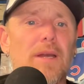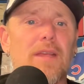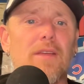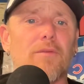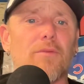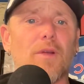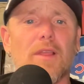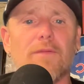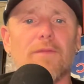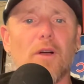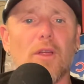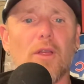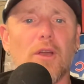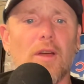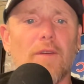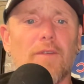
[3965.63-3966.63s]
he's really
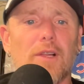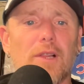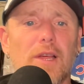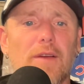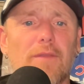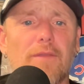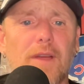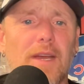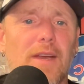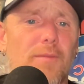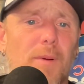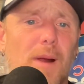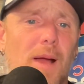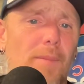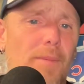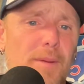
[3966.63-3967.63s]
fallen off a cliff, and it's
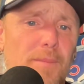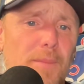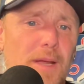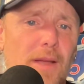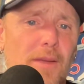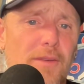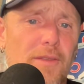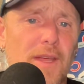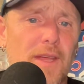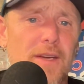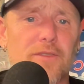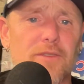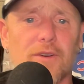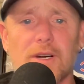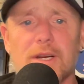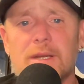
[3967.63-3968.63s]
probably because of the
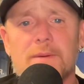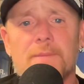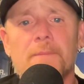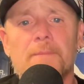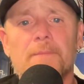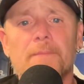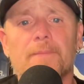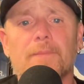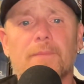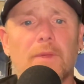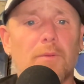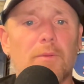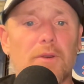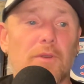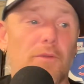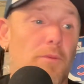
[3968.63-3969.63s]
injury,
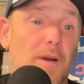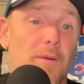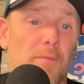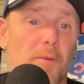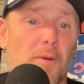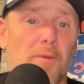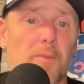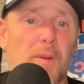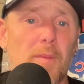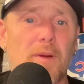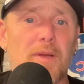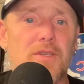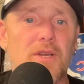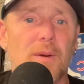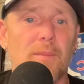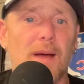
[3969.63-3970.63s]
which is what I'm supposed to be
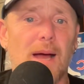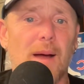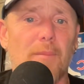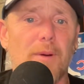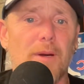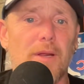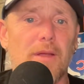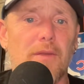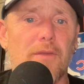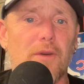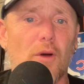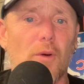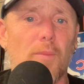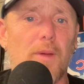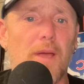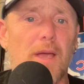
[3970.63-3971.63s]
bitching about. But his
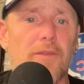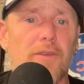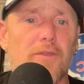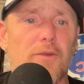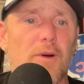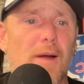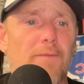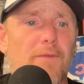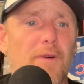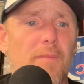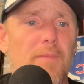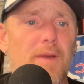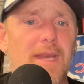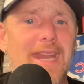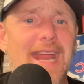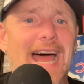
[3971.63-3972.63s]
OPS has dropped
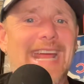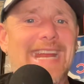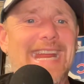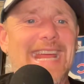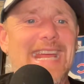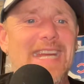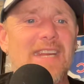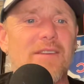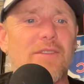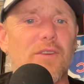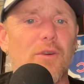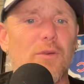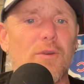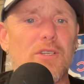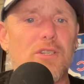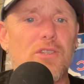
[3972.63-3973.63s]
from
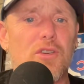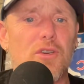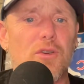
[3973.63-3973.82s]
982 in